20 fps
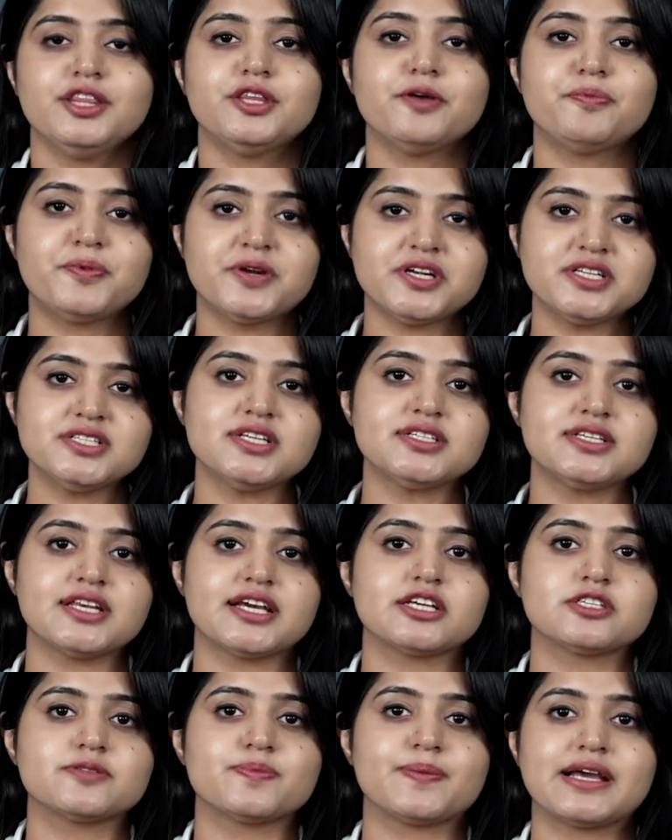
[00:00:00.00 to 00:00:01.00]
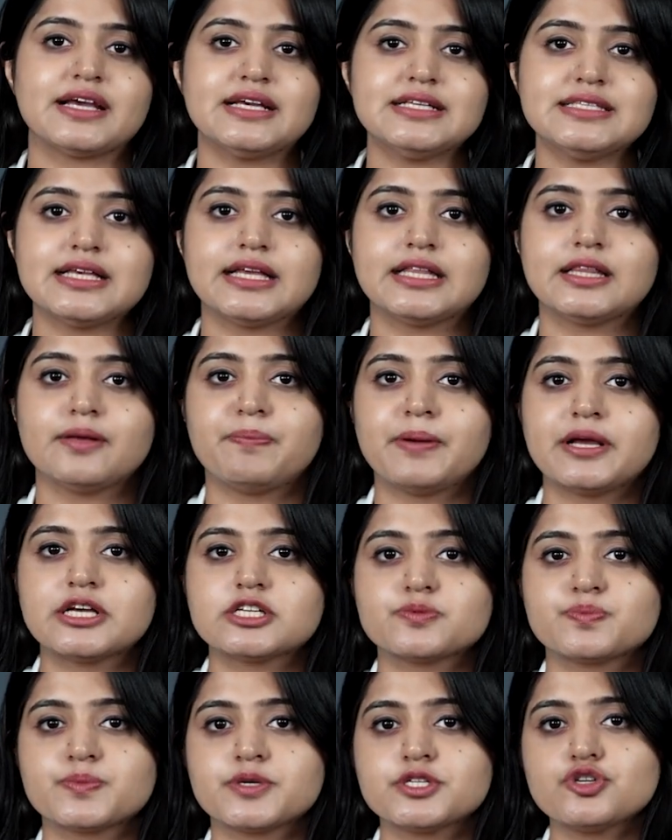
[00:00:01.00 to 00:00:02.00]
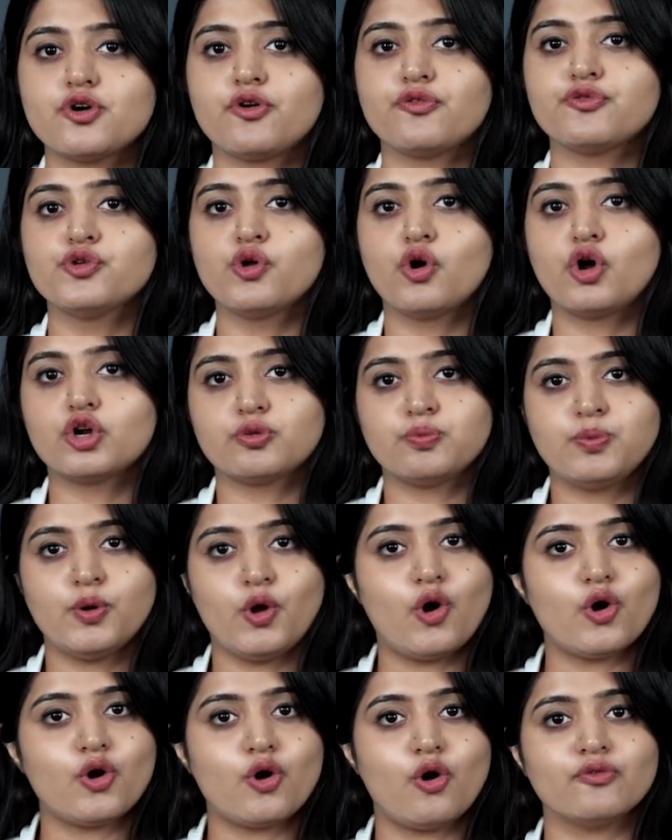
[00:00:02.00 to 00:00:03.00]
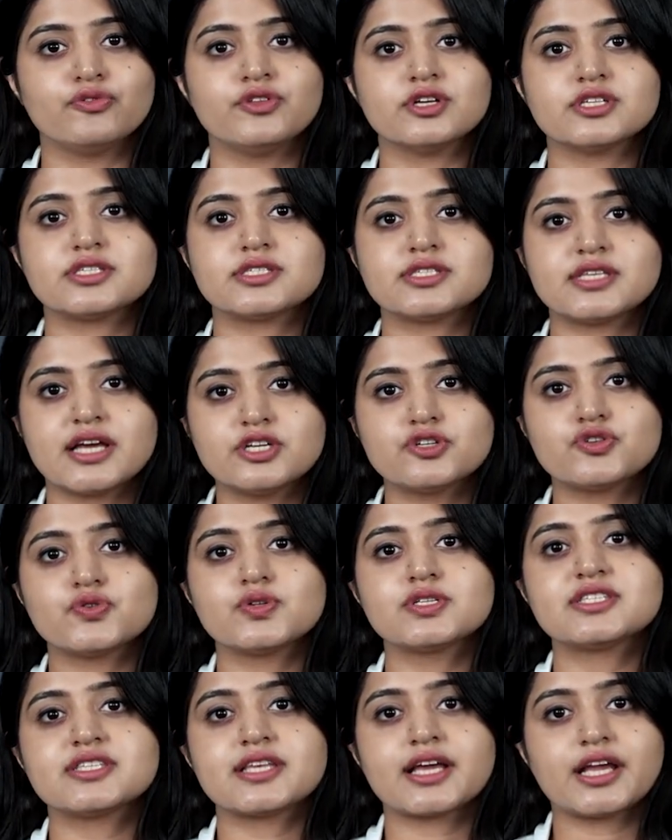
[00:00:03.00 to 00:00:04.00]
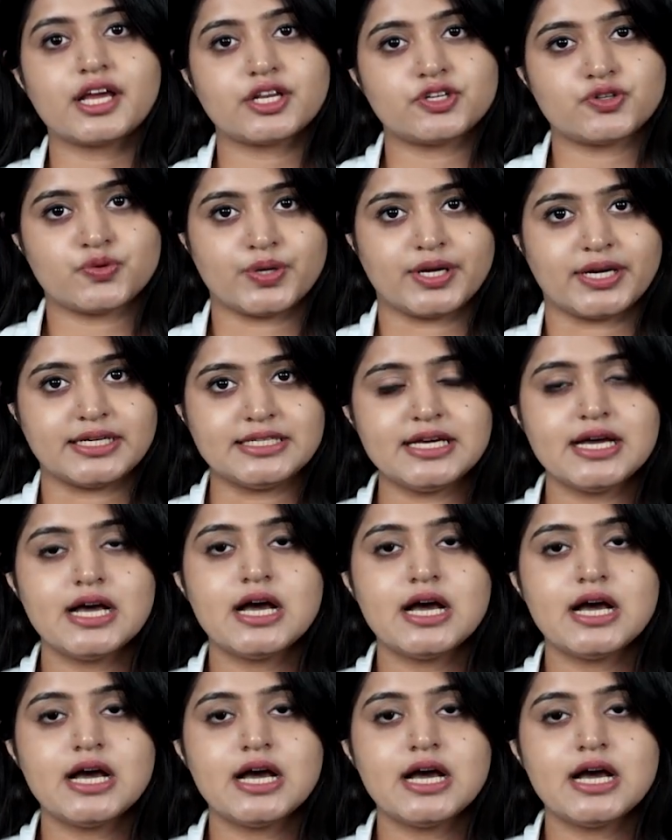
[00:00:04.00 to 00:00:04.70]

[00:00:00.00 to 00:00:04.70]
The printing takes place in the basement of North Block of the Central Secretariat